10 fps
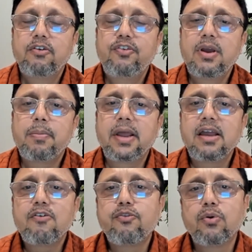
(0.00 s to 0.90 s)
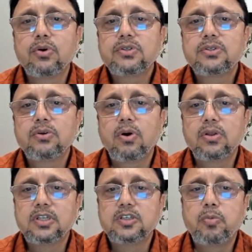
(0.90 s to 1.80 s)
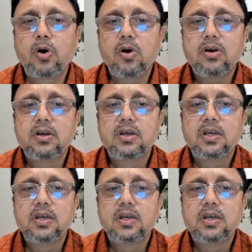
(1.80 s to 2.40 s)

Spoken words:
If we apply a force on this block,